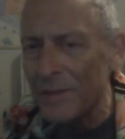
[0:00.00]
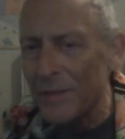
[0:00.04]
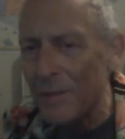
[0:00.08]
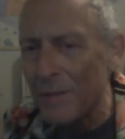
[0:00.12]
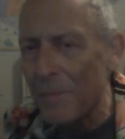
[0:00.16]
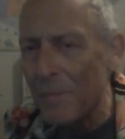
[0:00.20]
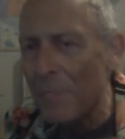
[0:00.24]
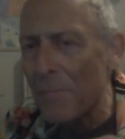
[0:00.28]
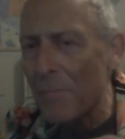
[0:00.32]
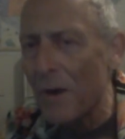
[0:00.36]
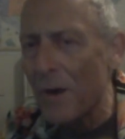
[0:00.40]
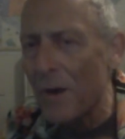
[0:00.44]

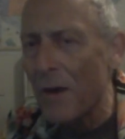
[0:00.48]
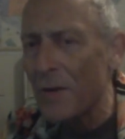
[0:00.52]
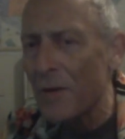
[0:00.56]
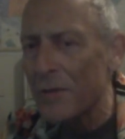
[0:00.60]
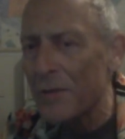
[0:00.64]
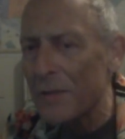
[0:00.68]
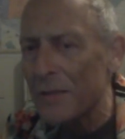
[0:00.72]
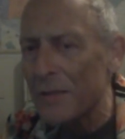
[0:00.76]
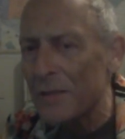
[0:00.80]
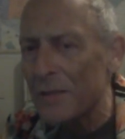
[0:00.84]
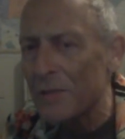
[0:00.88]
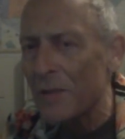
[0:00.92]

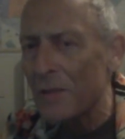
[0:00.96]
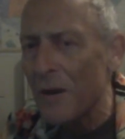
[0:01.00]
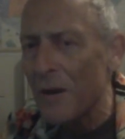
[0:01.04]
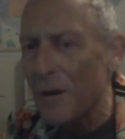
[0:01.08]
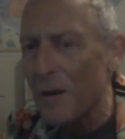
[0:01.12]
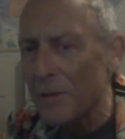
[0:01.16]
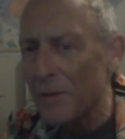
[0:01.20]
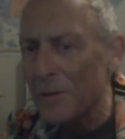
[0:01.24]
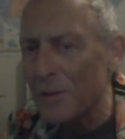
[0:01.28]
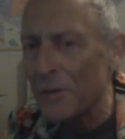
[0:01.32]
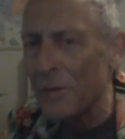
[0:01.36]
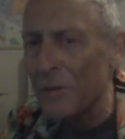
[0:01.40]

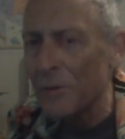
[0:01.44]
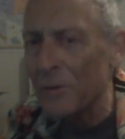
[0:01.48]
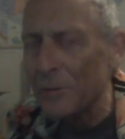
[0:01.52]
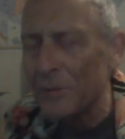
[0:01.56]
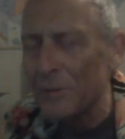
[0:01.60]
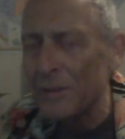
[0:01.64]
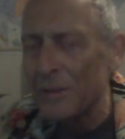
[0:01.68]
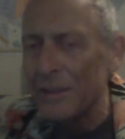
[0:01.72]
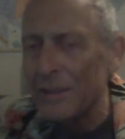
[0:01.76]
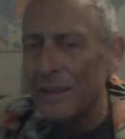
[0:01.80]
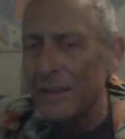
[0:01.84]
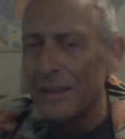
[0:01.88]
Mar-a-Lago
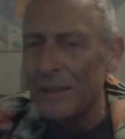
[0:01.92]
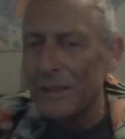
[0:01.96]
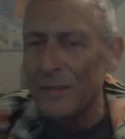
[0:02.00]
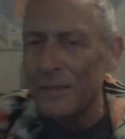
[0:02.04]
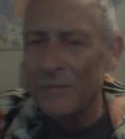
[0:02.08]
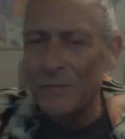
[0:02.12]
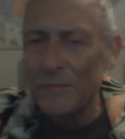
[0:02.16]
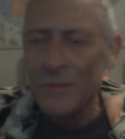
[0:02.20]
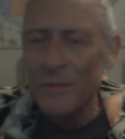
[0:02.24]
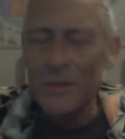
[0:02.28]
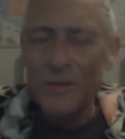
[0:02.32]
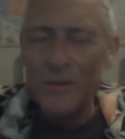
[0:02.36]

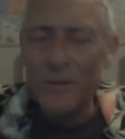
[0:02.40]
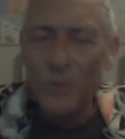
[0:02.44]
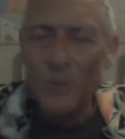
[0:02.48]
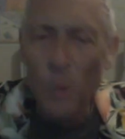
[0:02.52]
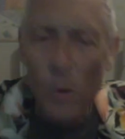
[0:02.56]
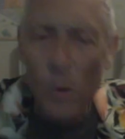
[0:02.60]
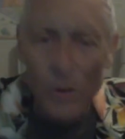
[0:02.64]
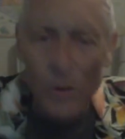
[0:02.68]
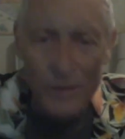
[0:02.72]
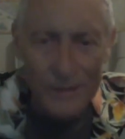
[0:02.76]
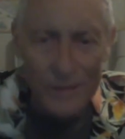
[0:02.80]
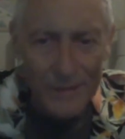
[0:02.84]

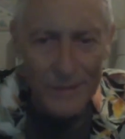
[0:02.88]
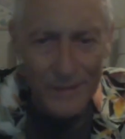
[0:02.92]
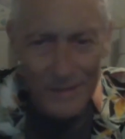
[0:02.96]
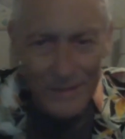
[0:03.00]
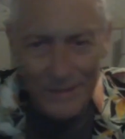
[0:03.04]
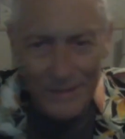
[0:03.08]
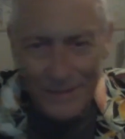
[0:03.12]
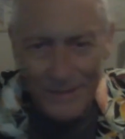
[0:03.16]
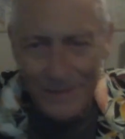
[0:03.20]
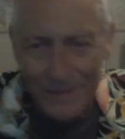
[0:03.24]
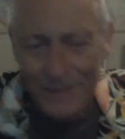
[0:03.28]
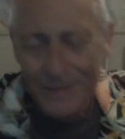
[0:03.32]
resort,
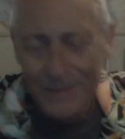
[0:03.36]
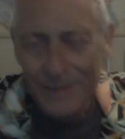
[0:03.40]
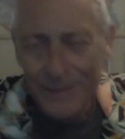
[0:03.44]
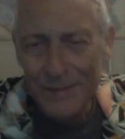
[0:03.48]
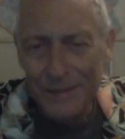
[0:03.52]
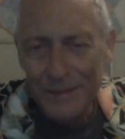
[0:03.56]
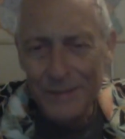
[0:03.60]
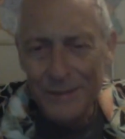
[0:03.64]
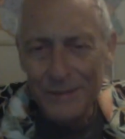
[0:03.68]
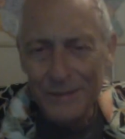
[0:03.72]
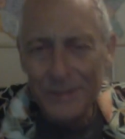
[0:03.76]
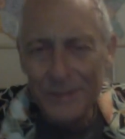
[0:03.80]

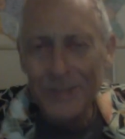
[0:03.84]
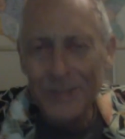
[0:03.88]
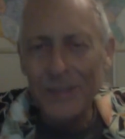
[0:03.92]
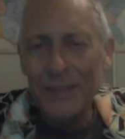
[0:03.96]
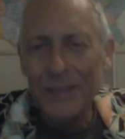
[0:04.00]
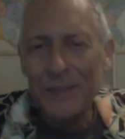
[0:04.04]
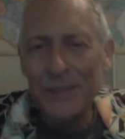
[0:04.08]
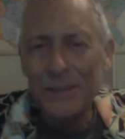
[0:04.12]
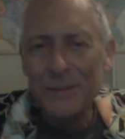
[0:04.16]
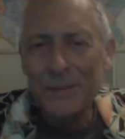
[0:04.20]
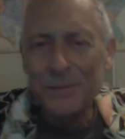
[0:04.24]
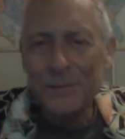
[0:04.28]

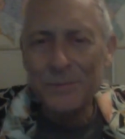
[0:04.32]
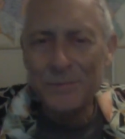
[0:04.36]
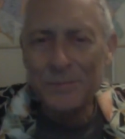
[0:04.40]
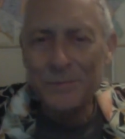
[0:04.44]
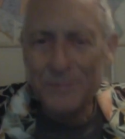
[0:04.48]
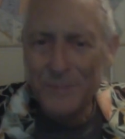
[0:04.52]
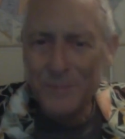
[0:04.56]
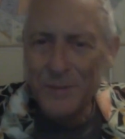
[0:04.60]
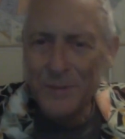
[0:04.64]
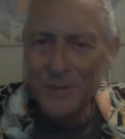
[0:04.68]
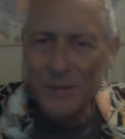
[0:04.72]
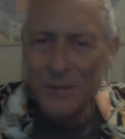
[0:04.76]
okay?
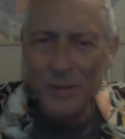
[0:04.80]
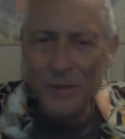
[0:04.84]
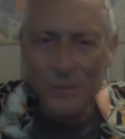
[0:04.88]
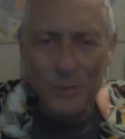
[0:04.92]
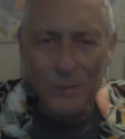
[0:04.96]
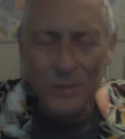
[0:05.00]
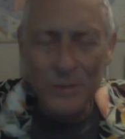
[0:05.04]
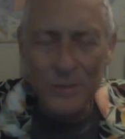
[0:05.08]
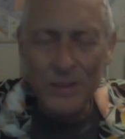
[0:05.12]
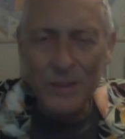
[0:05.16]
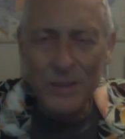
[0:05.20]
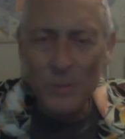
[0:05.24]
So in other
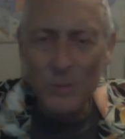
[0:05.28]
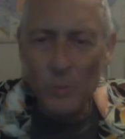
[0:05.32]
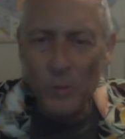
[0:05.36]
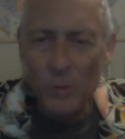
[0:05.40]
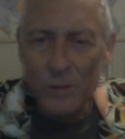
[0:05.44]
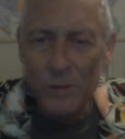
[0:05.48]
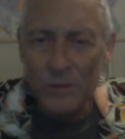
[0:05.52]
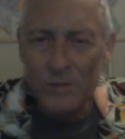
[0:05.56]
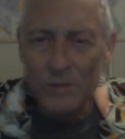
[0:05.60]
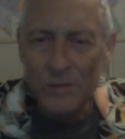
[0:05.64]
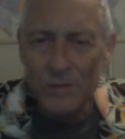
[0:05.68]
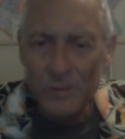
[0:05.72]
words, he
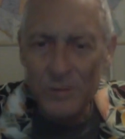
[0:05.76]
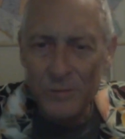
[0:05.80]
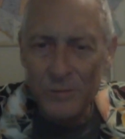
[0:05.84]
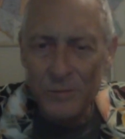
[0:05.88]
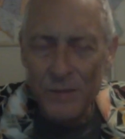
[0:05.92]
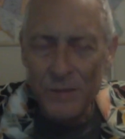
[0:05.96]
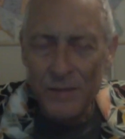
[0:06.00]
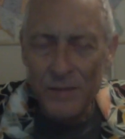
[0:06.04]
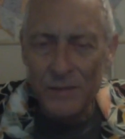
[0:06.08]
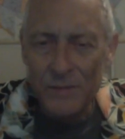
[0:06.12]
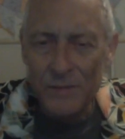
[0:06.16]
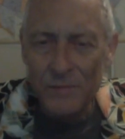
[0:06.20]
worked
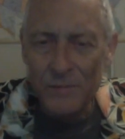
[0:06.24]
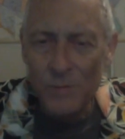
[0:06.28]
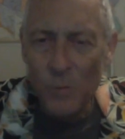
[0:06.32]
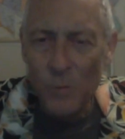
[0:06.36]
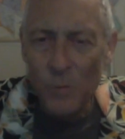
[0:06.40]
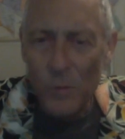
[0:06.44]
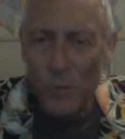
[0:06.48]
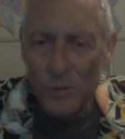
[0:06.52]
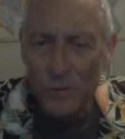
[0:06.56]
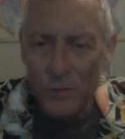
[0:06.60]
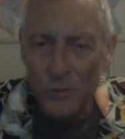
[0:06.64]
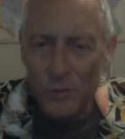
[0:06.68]
directly
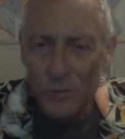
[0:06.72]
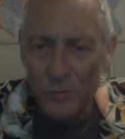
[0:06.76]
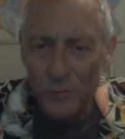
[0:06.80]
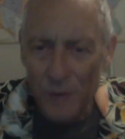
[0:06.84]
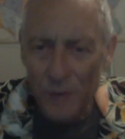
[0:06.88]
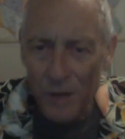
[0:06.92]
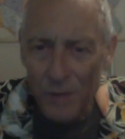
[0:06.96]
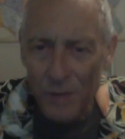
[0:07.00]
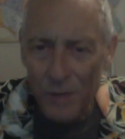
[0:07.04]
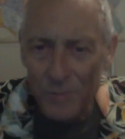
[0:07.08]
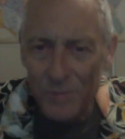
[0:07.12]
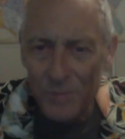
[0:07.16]
for
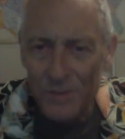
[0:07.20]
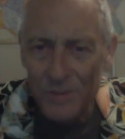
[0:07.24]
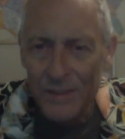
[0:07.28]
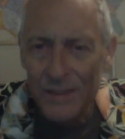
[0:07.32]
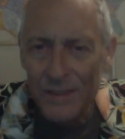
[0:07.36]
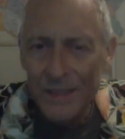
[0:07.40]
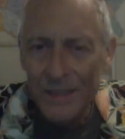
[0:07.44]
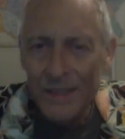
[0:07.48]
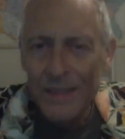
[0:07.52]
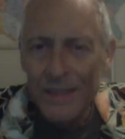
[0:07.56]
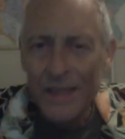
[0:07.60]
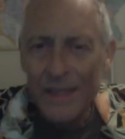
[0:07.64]
Trump.
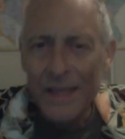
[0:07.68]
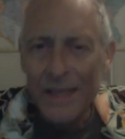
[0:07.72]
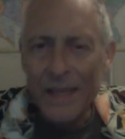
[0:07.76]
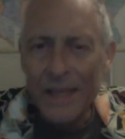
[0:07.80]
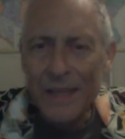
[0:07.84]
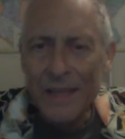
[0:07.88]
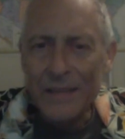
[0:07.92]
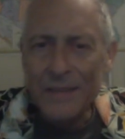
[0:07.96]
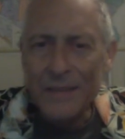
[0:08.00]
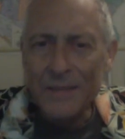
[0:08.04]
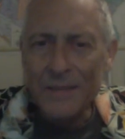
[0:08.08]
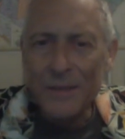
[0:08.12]

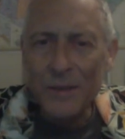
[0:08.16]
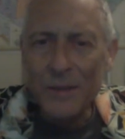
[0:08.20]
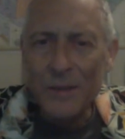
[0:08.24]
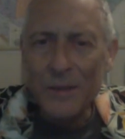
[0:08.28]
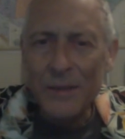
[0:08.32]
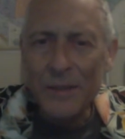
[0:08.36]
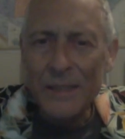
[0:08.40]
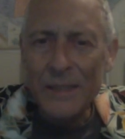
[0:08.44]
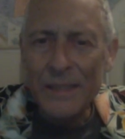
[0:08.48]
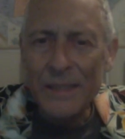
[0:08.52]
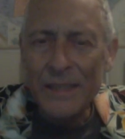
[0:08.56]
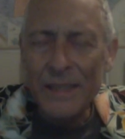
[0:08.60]
And so
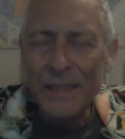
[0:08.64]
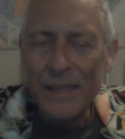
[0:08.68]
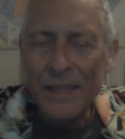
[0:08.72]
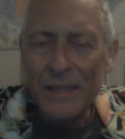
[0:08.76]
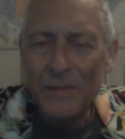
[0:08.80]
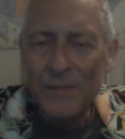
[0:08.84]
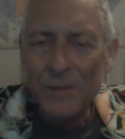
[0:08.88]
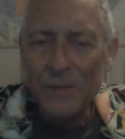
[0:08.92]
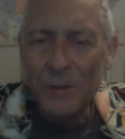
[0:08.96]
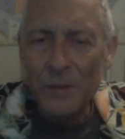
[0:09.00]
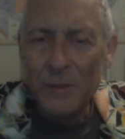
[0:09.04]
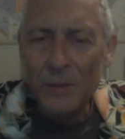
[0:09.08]
he
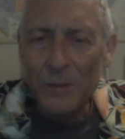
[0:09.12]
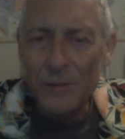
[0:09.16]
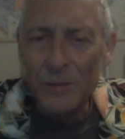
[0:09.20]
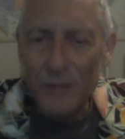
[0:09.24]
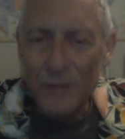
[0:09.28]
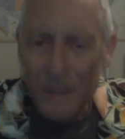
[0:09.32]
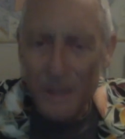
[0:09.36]
gave her a